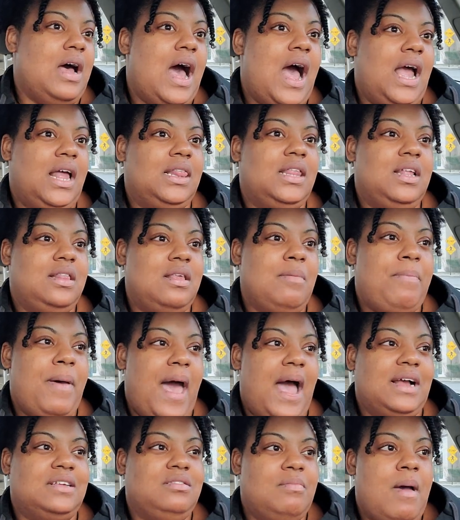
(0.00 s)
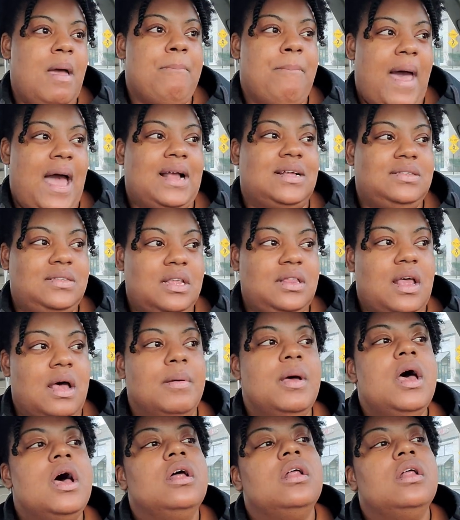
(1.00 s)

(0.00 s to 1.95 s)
I lead the pack, so my back's to them.